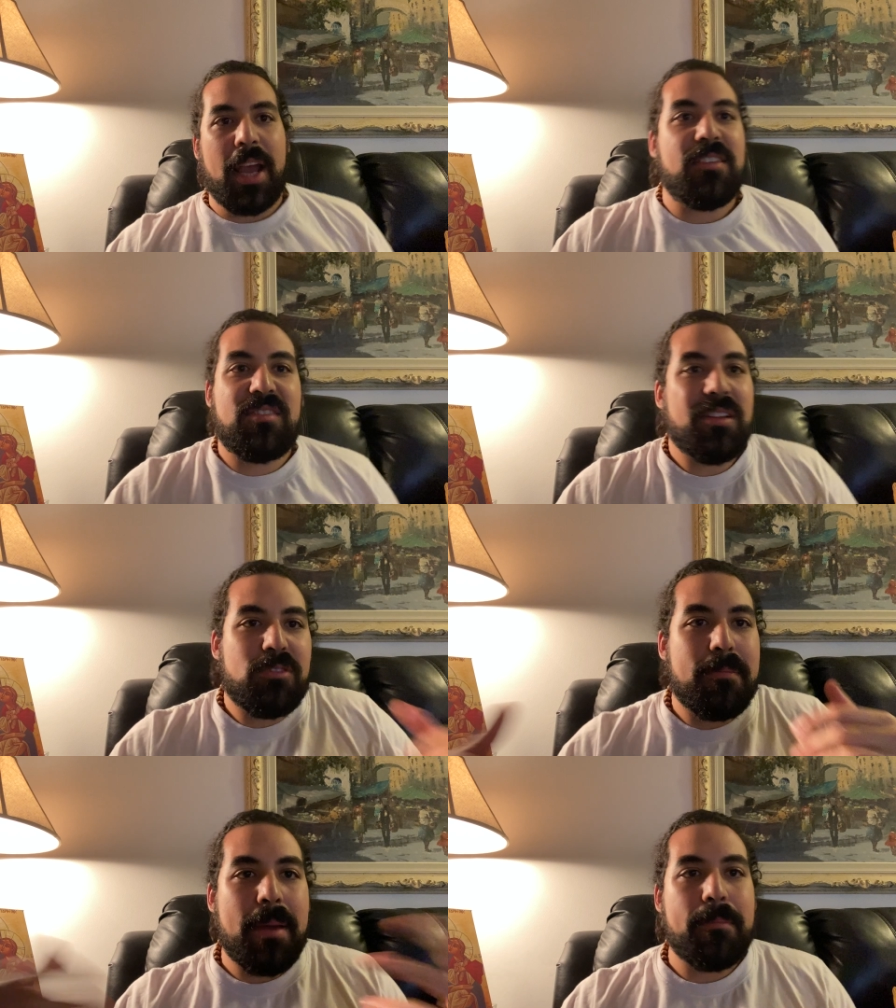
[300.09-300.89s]
I still
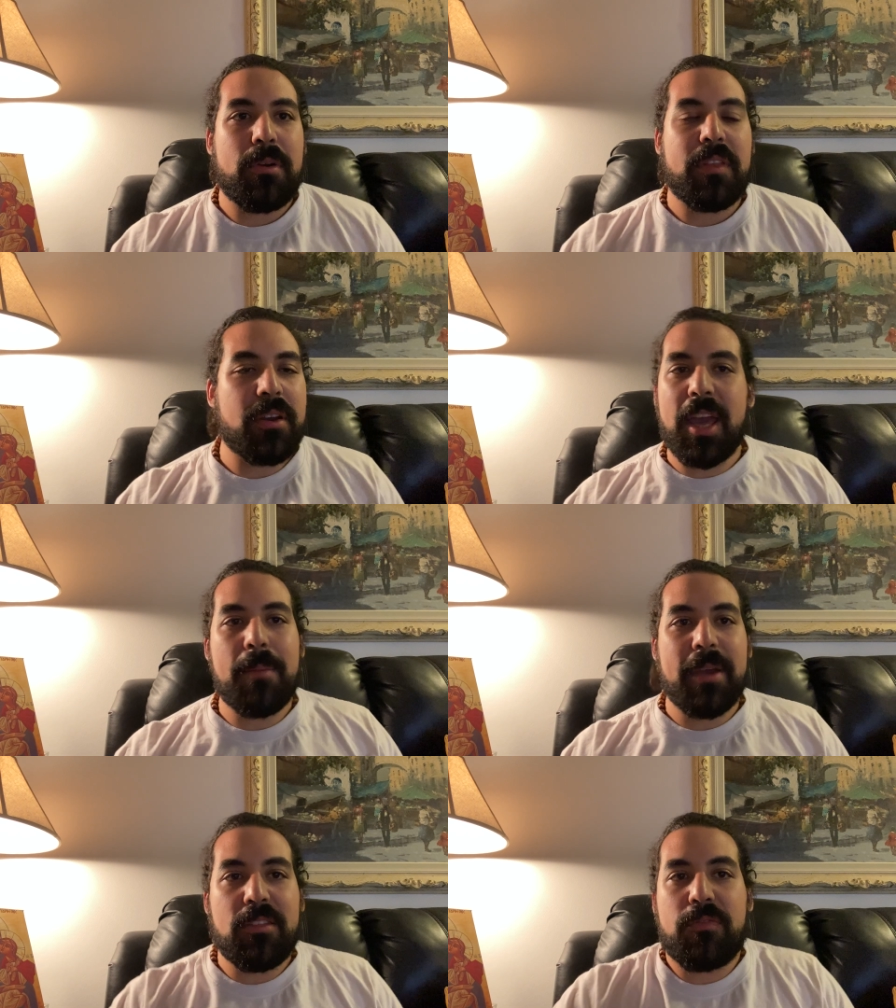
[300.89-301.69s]
remember their
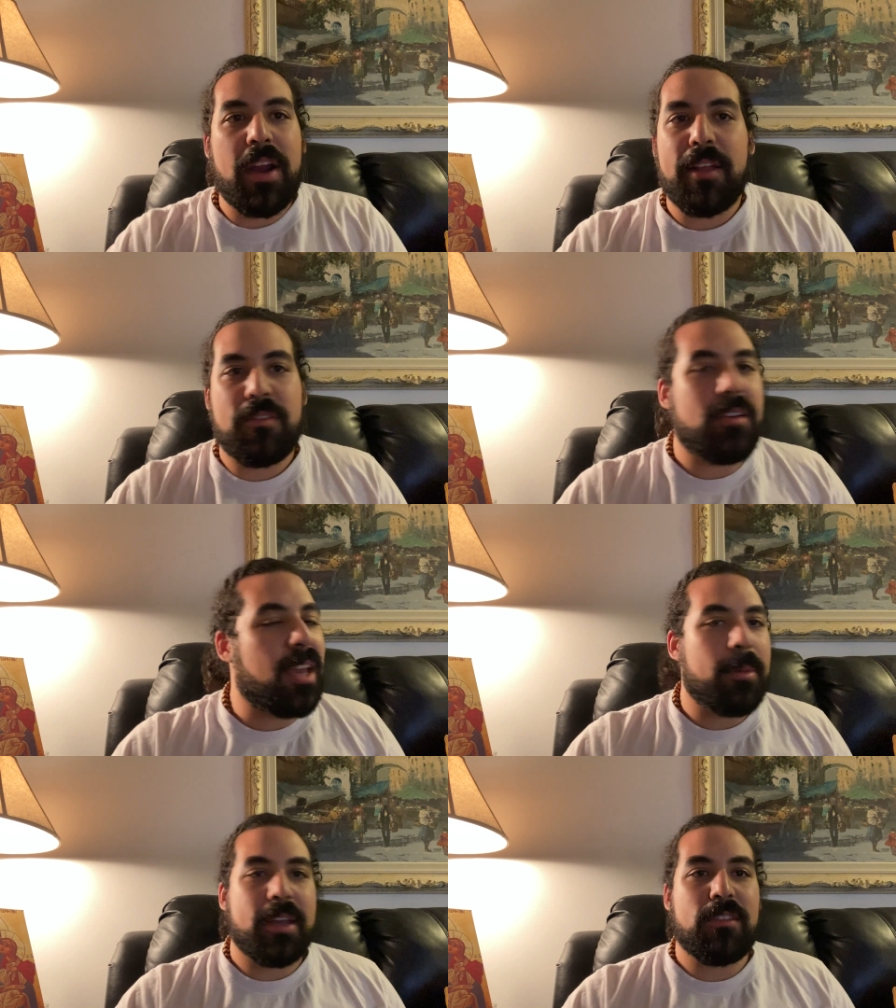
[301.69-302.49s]
game against France, their
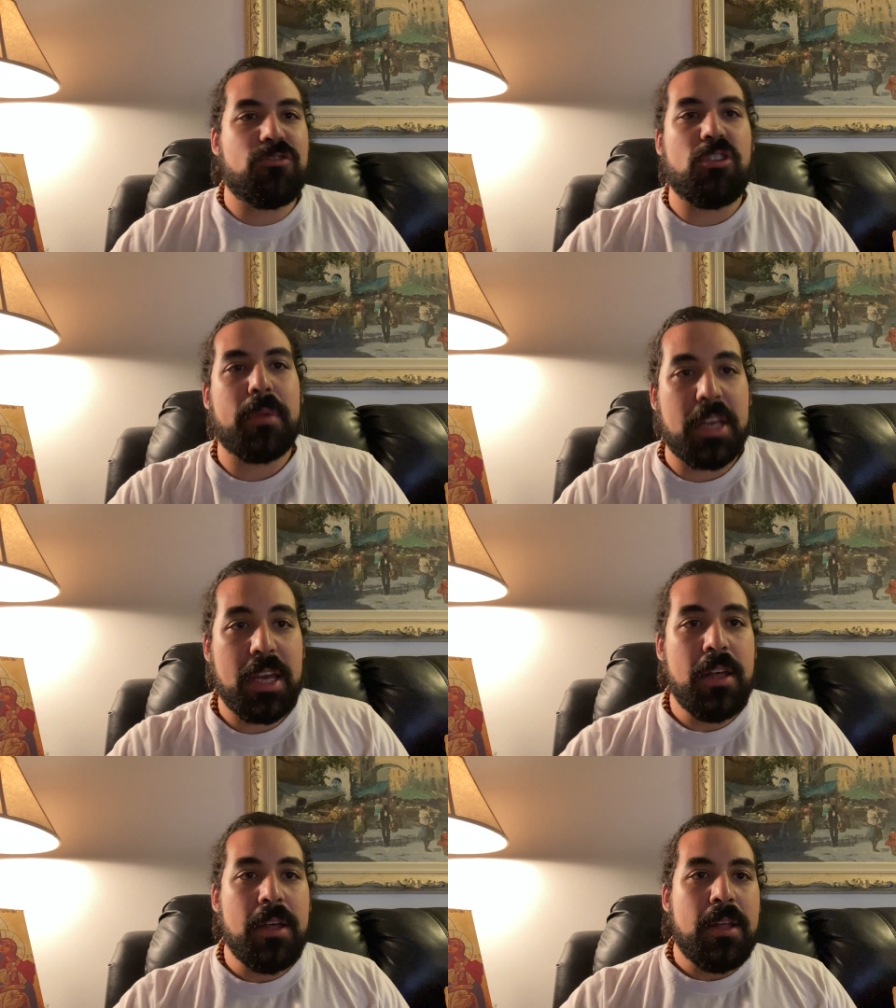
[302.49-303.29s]
game against Germany,
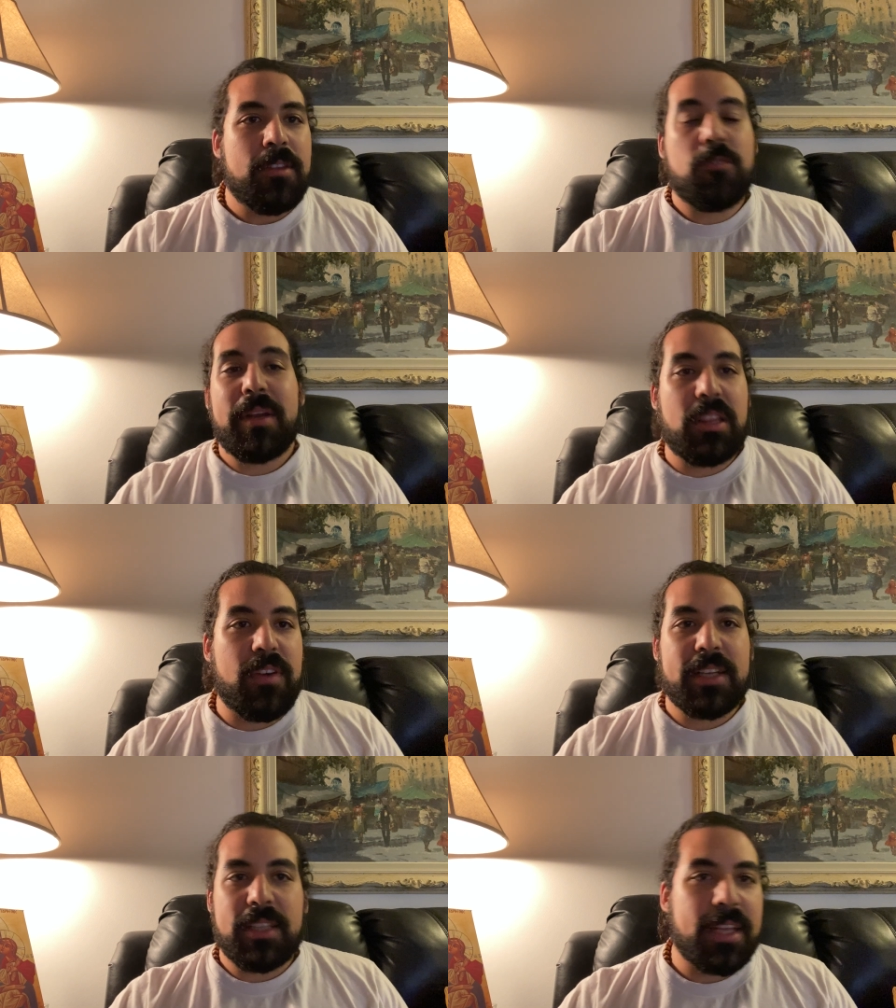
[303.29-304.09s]
despite the
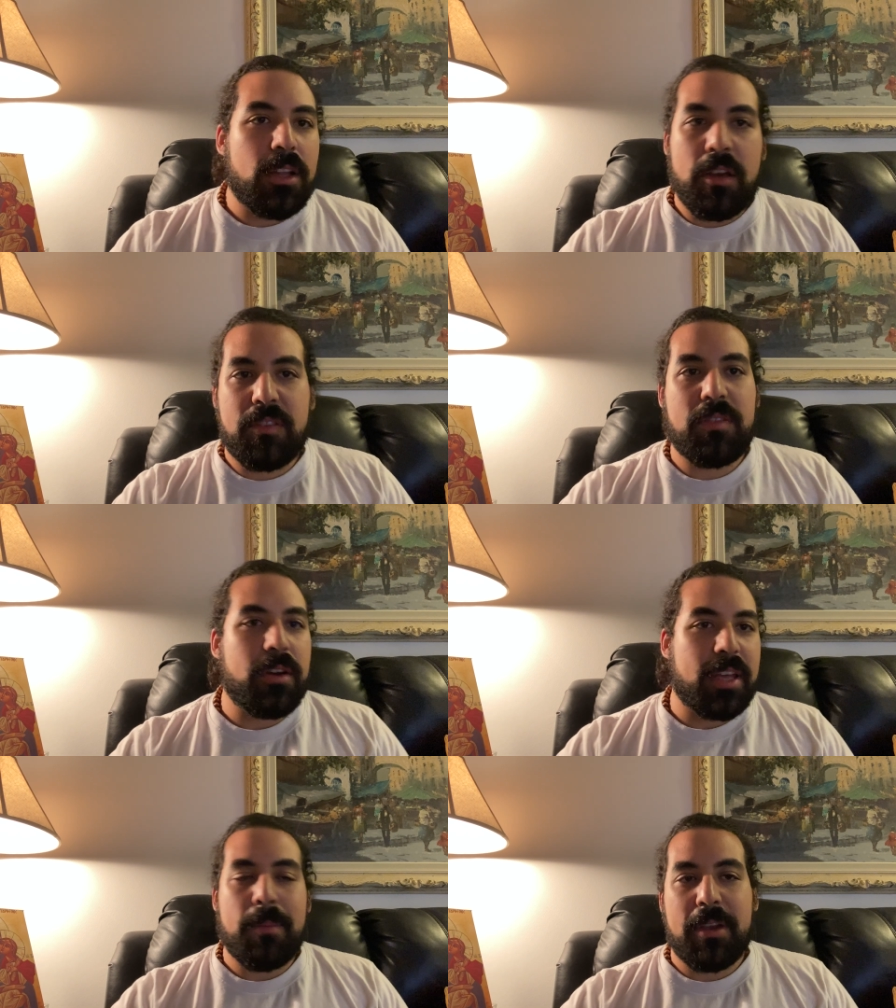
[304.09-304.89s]
fact that they lost their
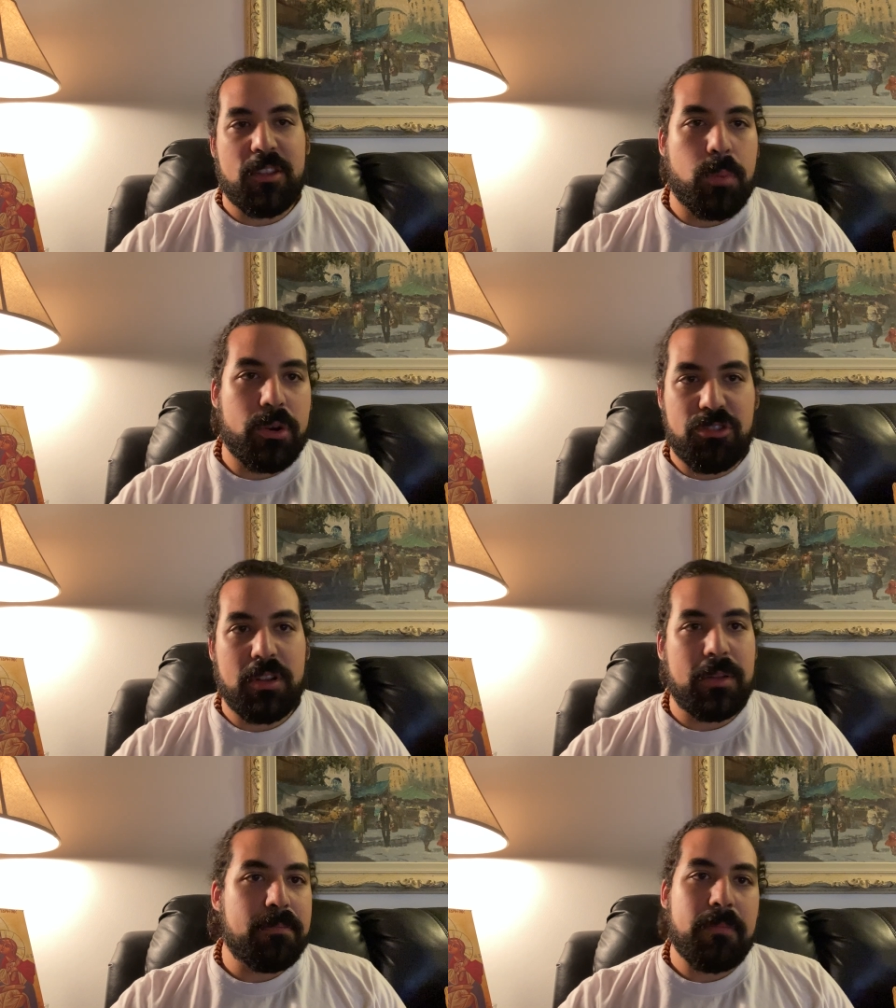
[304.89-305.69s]
game against
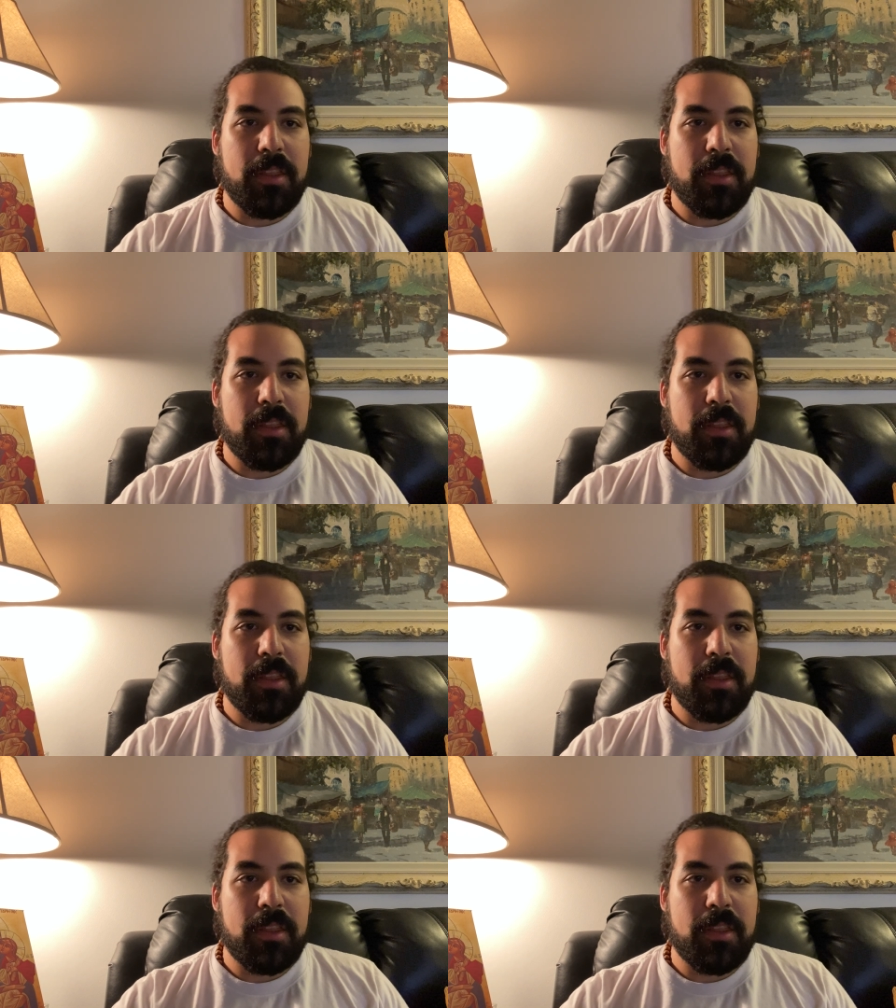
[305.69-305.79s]
Portugal by